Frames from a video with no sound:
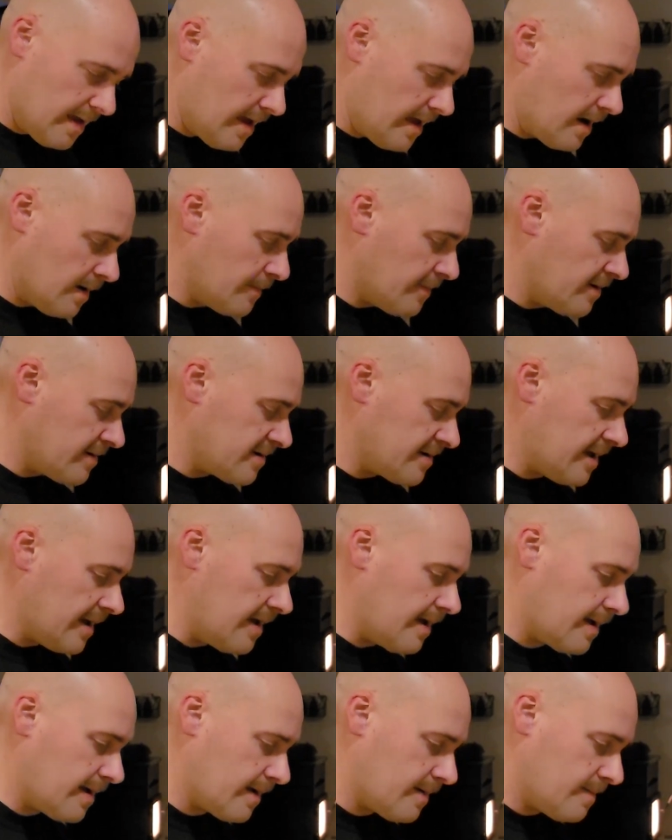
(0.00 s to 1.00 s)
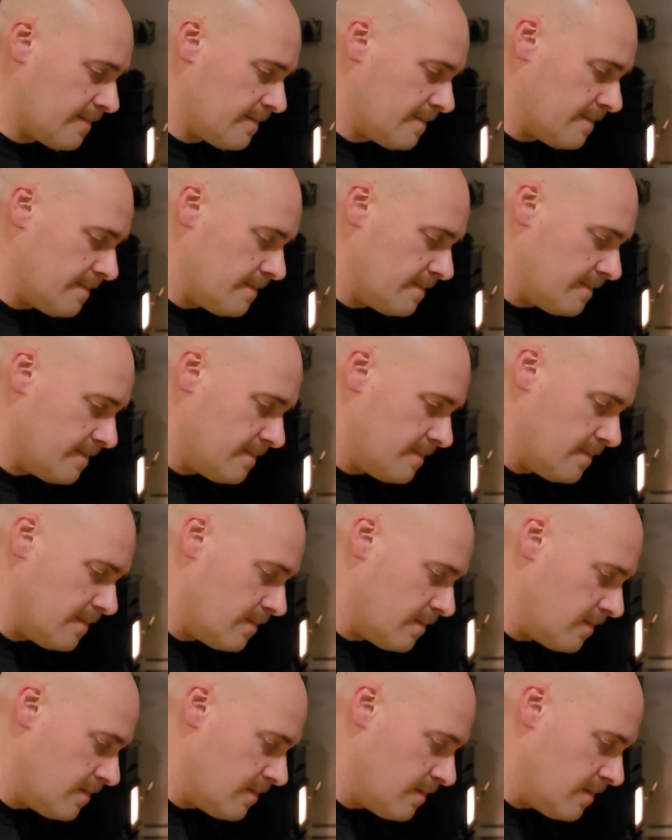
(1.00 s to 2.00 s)
And I'm going to take
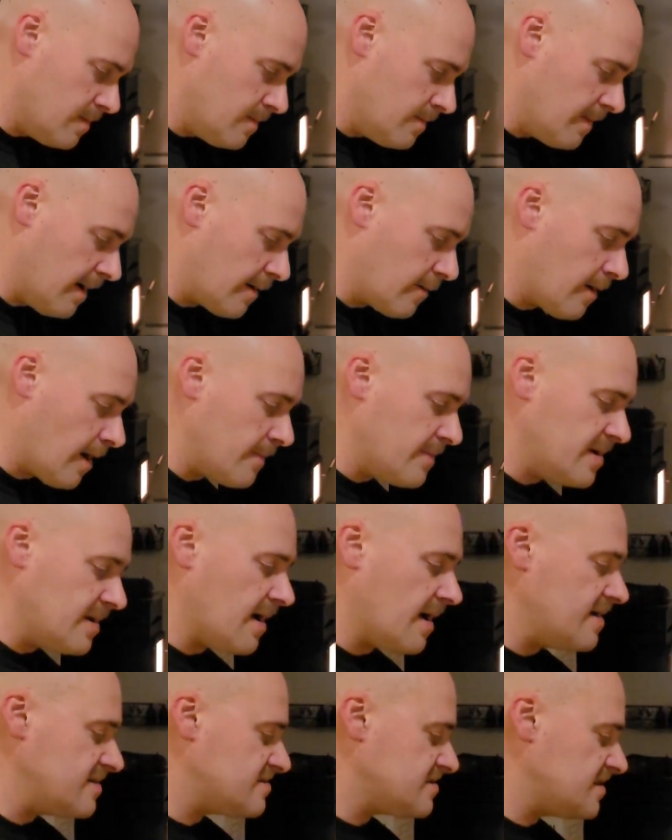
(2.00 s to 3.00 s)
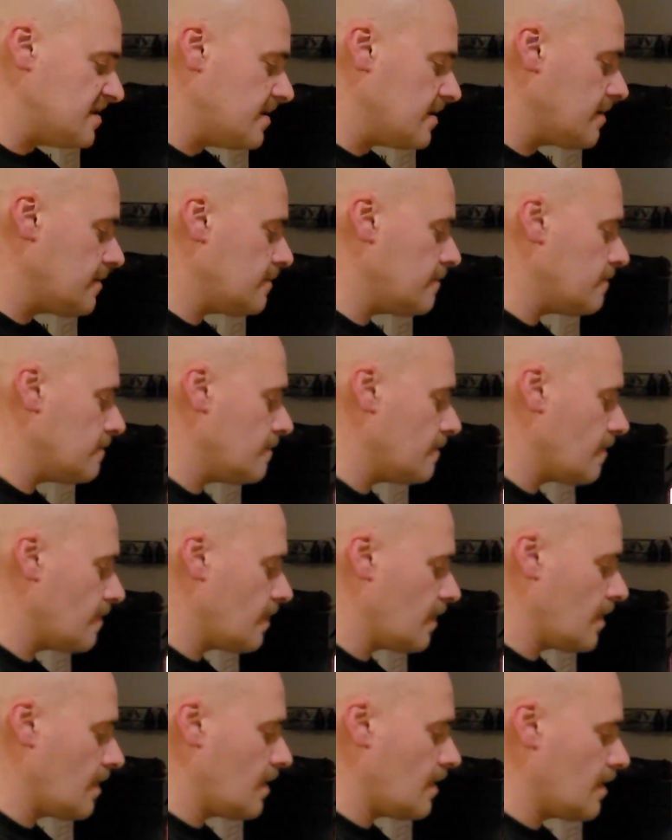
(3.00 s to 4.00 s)
my grab and die stick.
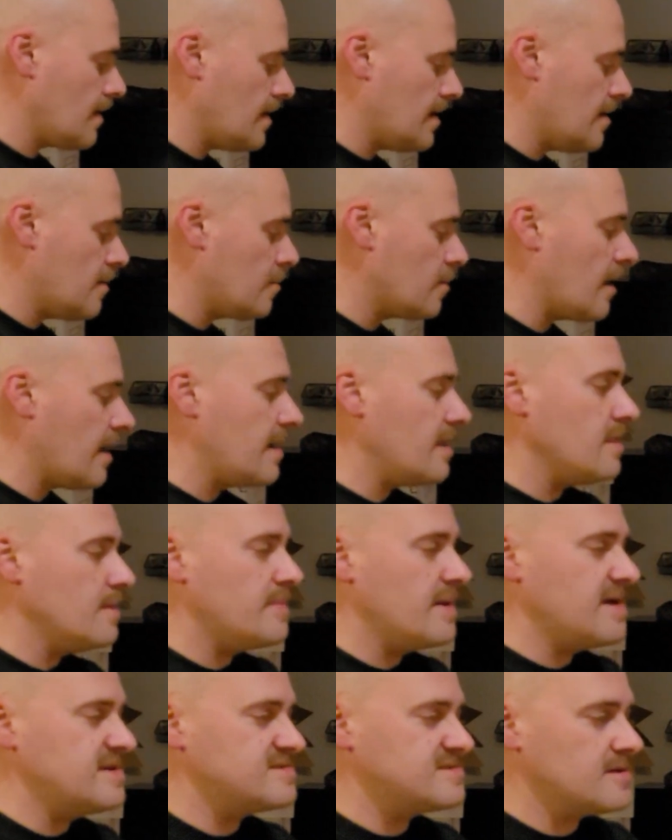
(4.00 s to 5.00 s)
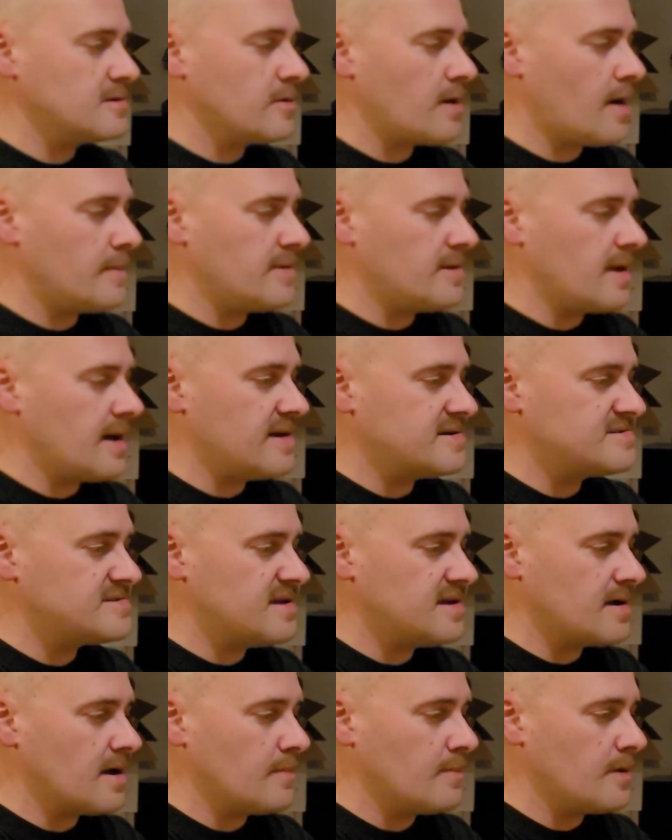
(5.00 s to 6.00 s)
Right at the base of the grab and die
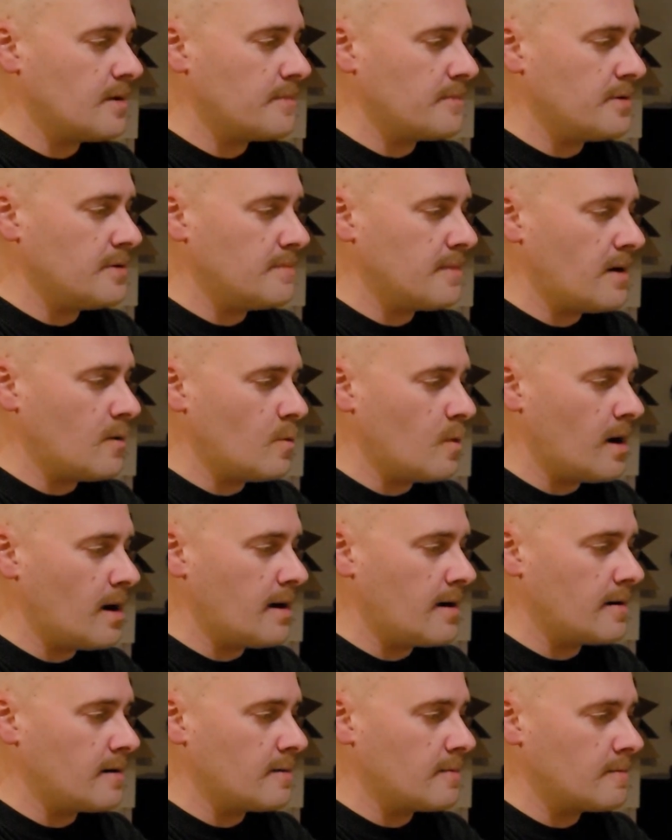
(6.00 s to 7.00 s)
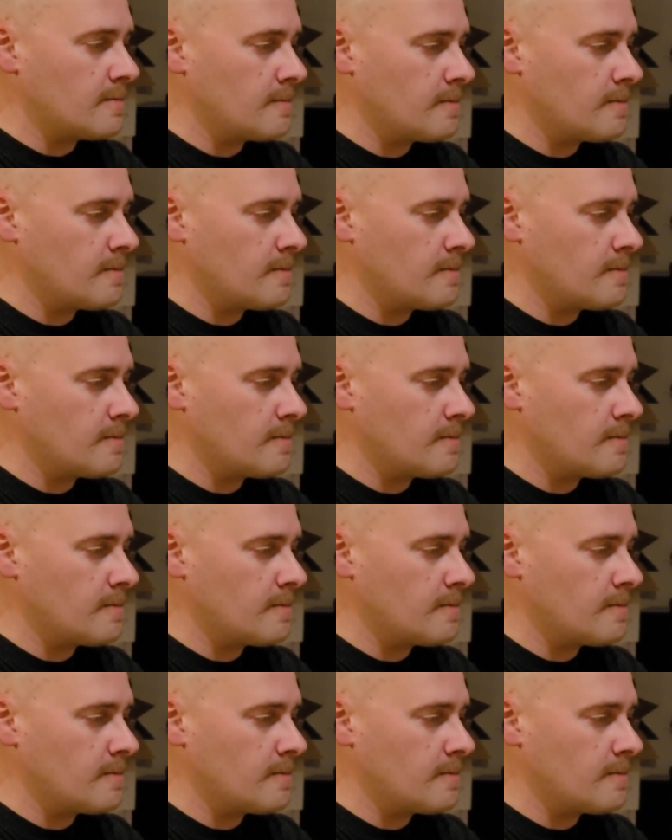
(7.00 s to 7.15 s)
stick, I'm going to put my wire.